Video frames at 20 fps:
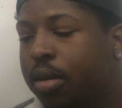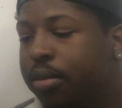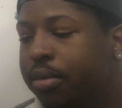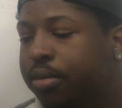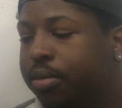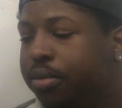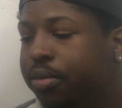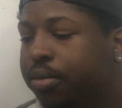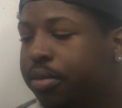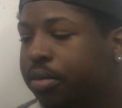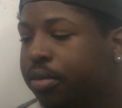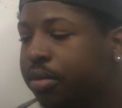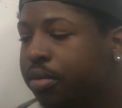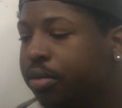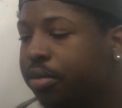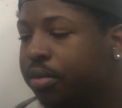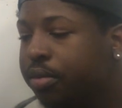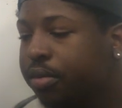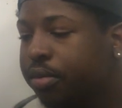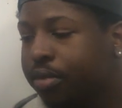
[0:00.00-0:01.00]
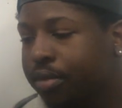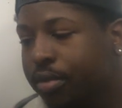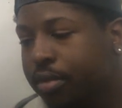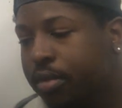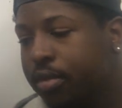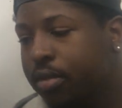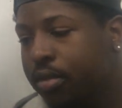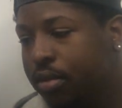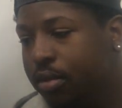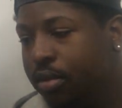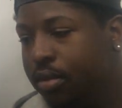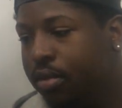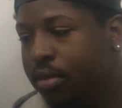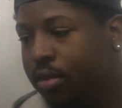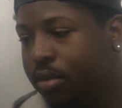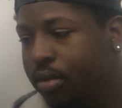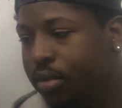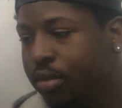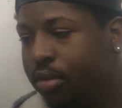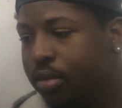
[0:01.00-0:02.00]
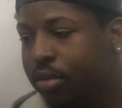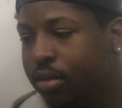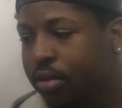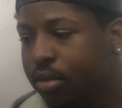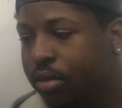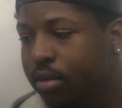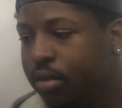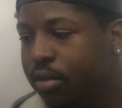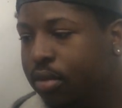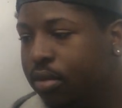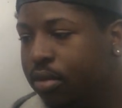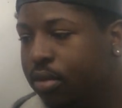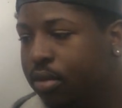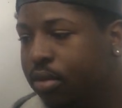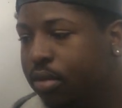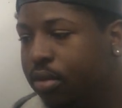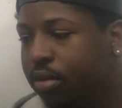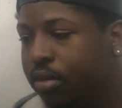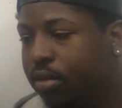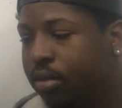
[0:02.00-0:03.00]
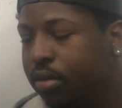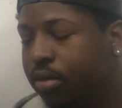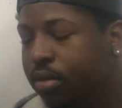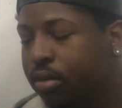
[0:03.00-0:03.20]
(silent)